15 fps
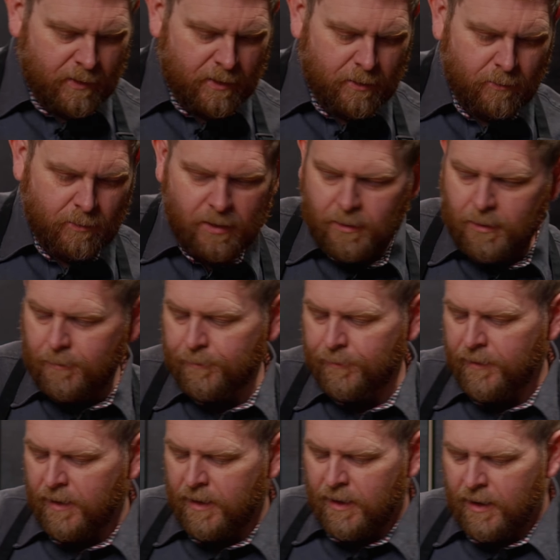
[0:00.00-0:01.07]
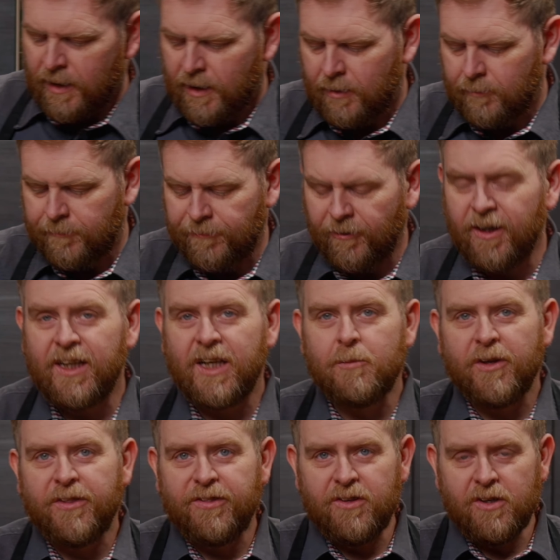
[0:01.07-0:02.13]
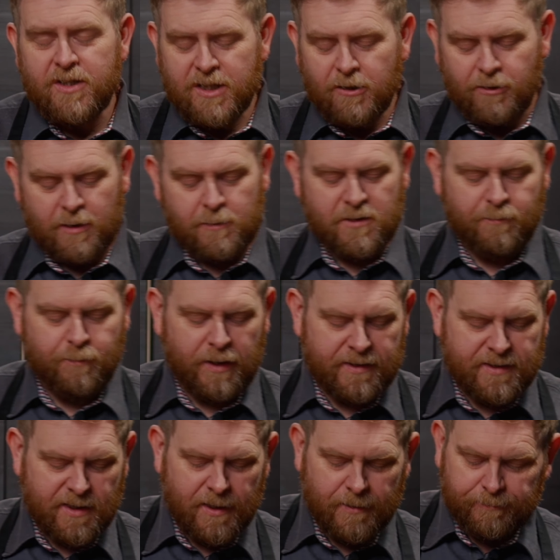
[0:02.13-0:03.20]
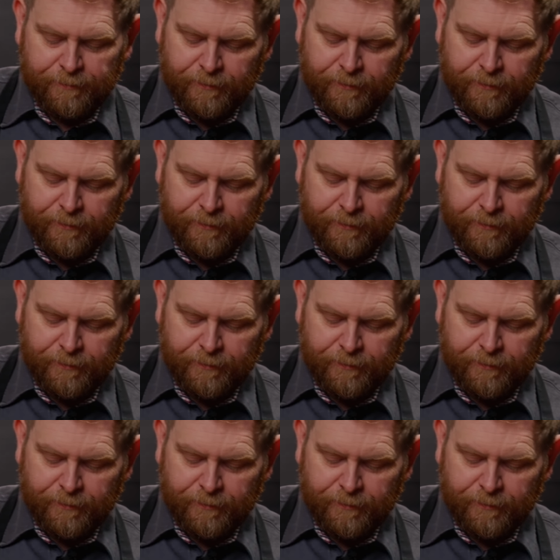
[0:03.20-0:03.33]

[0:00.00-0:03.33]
There we are. And finally, my 30 grams of butter.